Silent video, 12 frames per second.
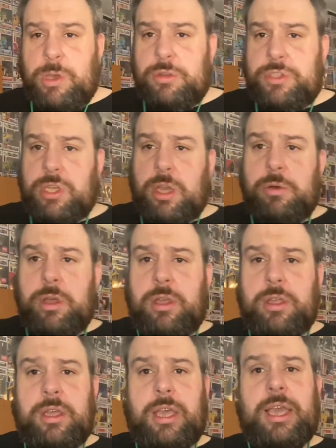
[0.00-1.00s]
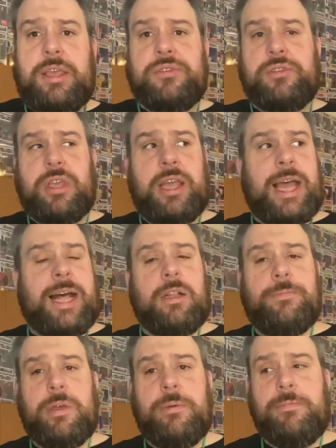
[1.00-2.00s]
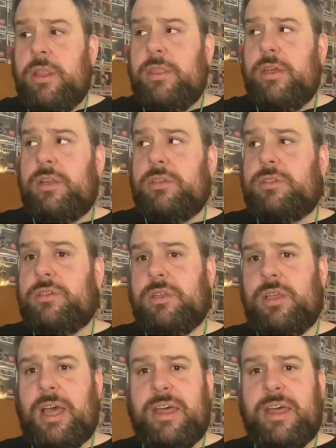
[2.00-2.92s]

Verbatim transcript: going to show you is an album that